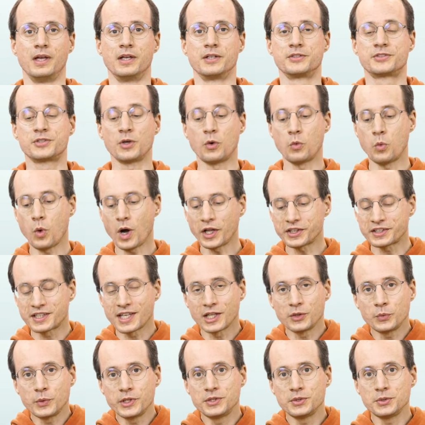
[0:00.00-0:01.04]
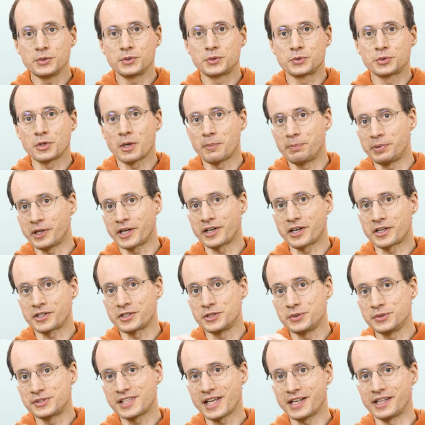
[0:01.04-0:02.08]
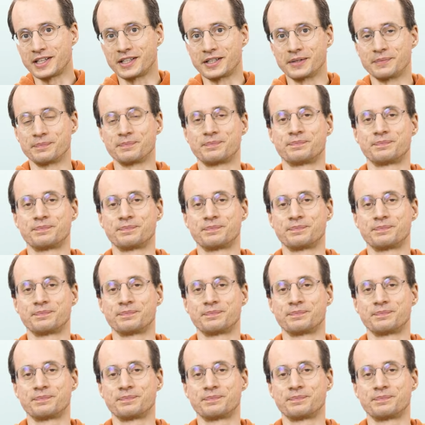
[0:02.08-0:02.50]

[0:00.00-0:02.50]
So what can we do to apply our new setting?